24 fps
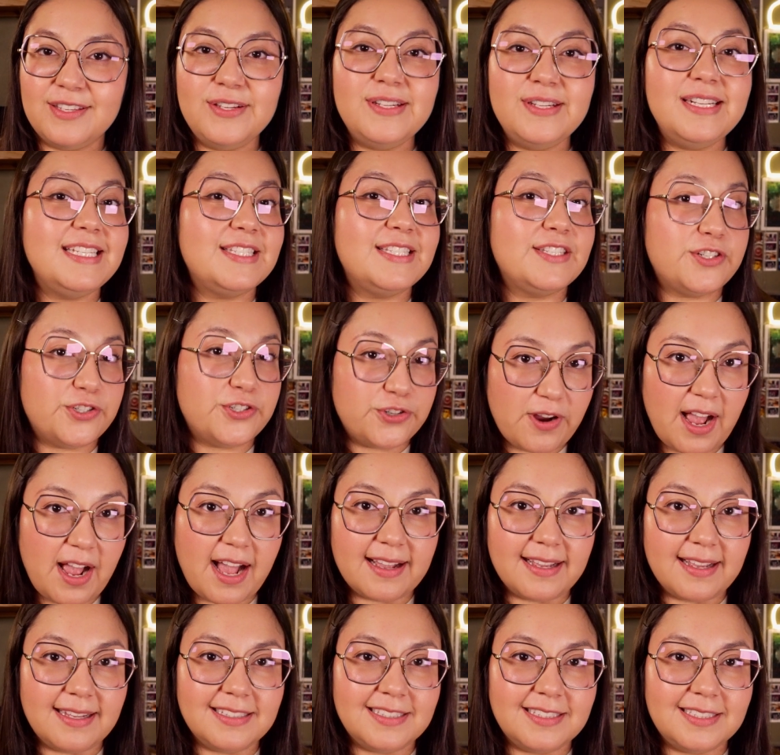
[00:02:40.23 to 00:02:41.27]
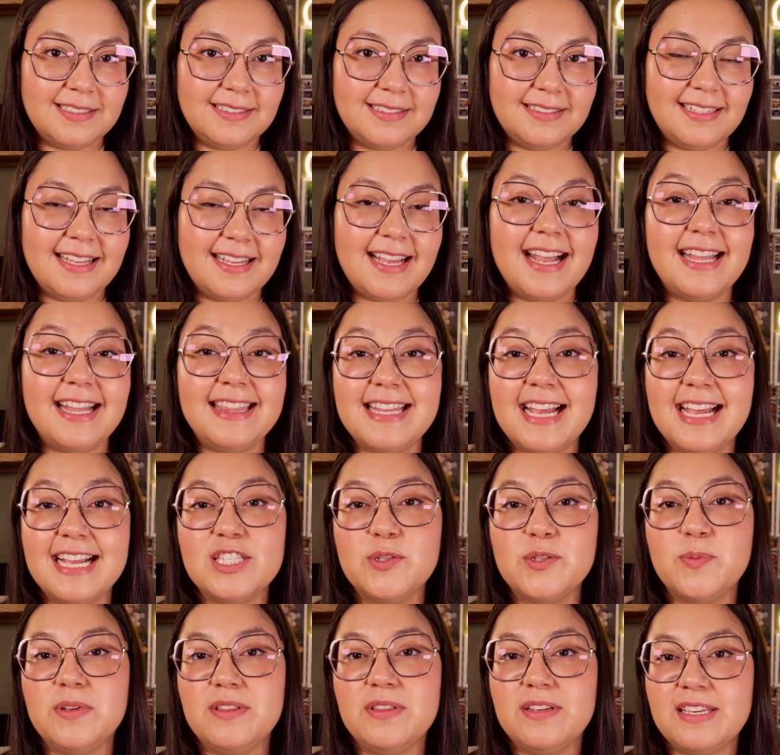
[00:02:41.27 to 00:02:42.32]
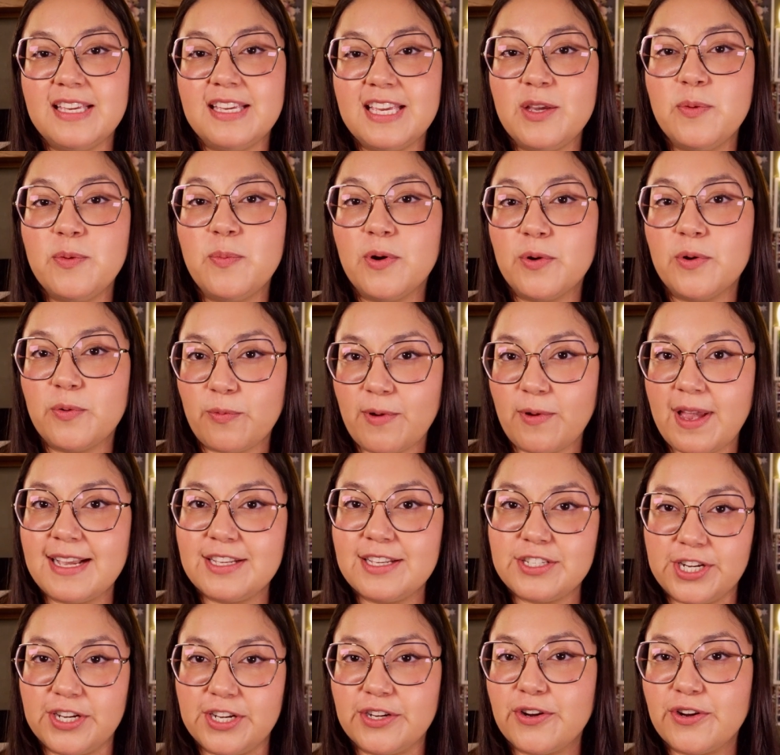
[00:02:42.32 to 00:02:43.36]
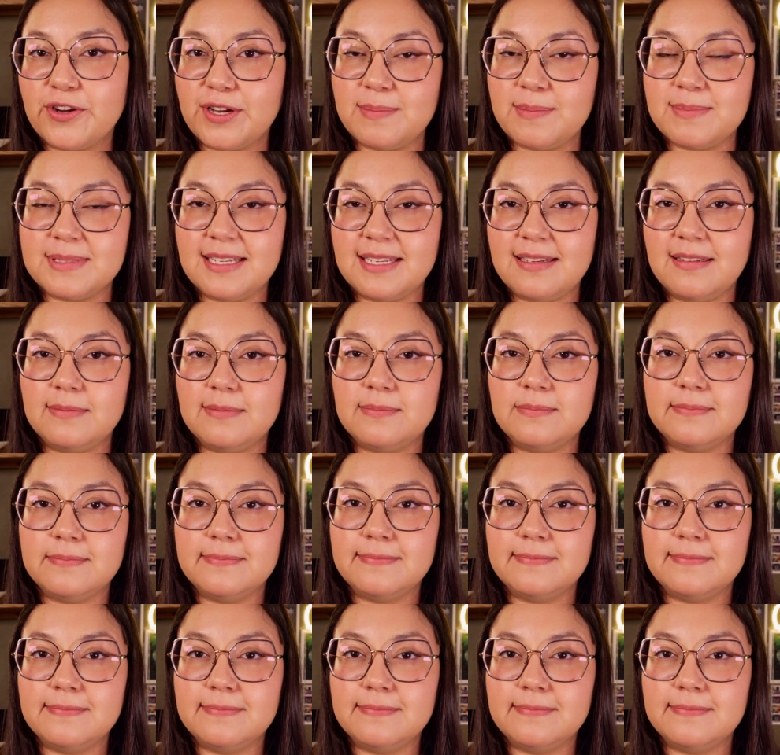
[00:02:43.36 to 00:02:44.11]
you need to track it. And that's where the Keyword Rank Checker comes in.